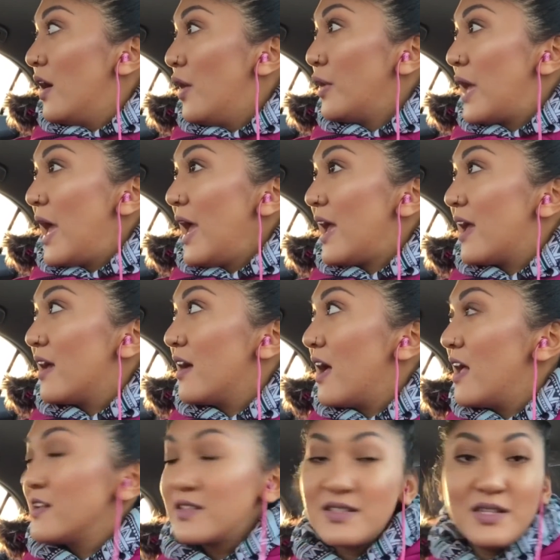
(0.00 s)
okay,
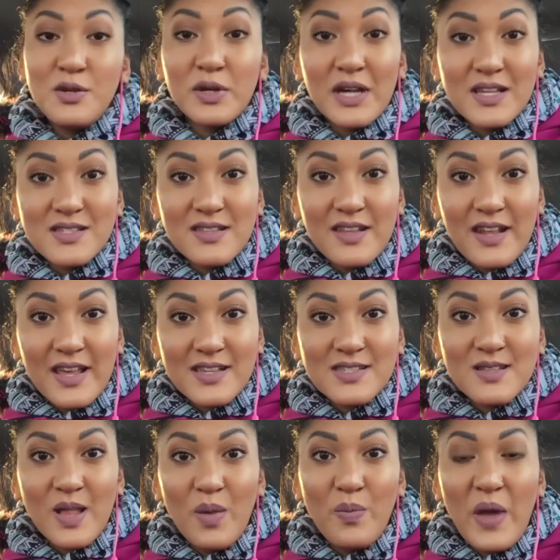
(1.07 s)
I'll see you guys in the next
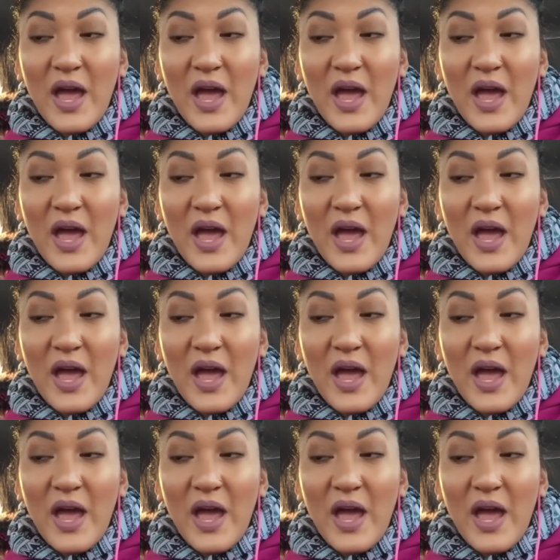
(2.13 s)
clip,